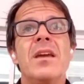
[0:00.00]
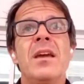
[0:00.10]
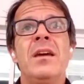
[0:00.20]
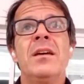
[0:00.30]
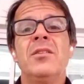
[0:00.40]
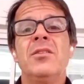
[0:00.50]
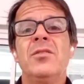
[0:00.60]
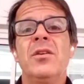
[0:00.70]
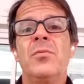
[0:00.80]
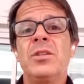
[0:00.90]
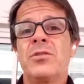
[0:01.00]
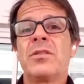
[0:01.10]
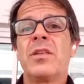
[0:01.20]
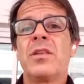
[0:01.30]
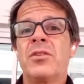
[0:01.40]
And we took
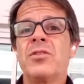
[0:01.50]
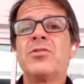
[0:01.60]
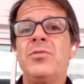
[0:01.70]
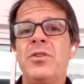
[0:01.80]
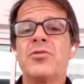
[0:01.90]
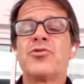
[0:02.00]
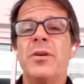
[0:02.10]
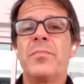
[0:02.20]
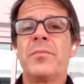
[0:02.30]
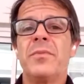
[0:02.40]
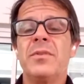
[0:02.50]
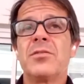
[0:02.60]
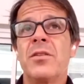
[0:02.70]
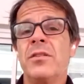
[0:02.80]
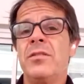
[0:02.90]
them on a 2-year trip. We
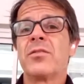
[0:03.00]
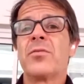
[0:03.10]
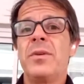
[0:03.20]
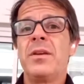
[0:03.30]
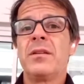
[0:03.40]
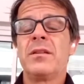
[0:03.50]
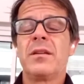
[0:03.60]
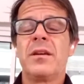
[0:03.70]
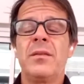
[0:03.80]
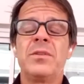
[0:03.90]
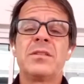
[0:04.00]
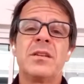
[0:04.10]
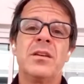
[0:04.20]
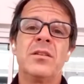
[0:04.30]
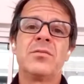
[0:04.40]
started in the Caribbean and we
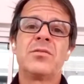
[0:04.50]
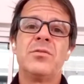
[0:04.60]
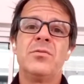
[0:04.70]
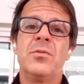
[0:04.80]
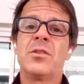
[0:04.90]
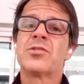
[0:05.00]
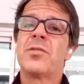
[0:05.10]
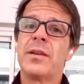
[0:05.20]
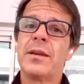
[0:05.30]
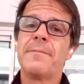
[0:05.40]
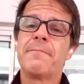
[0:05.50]
sailed to Australia.